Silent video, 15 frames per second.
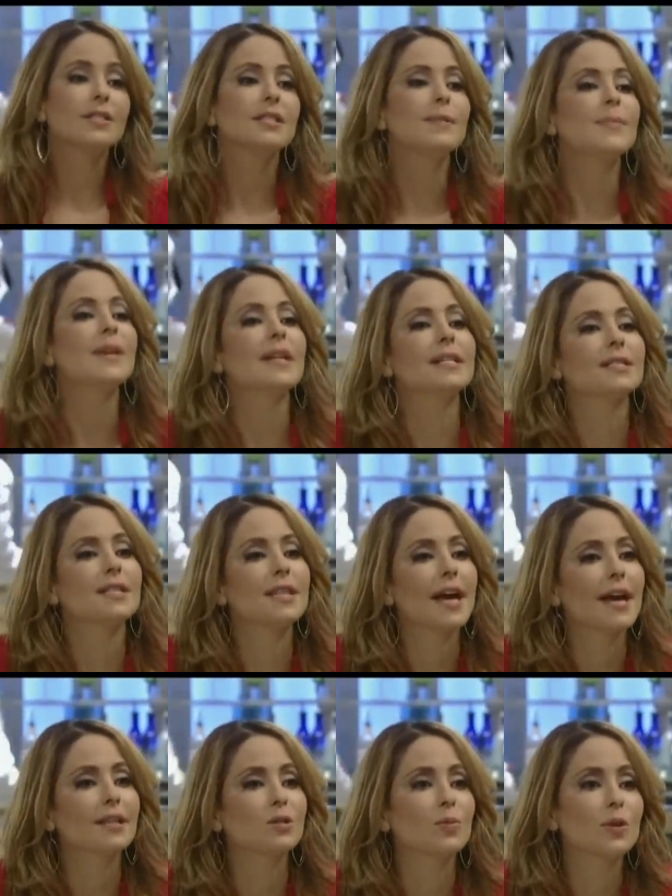see, because
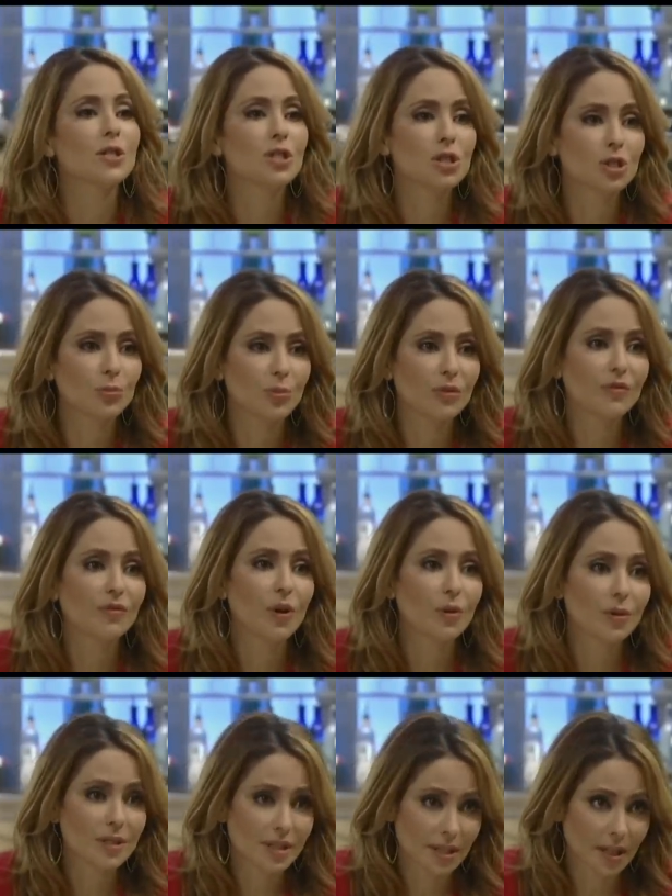that's what you should be
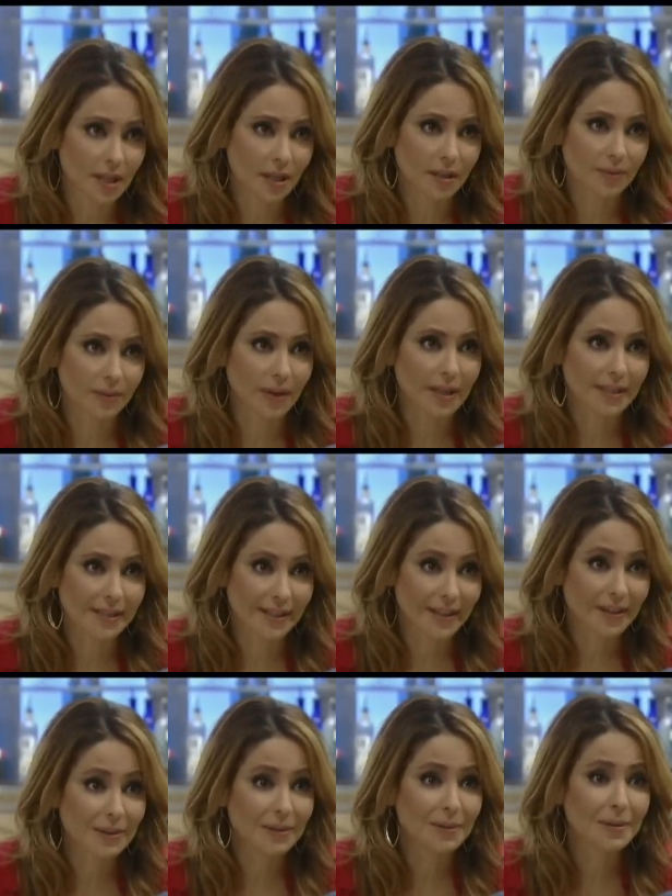focusing on right
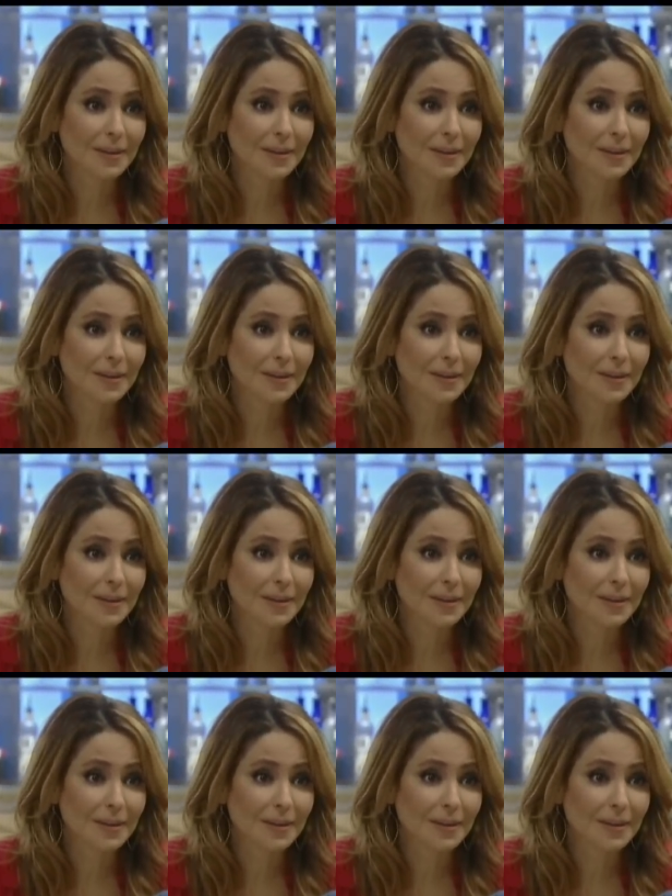now.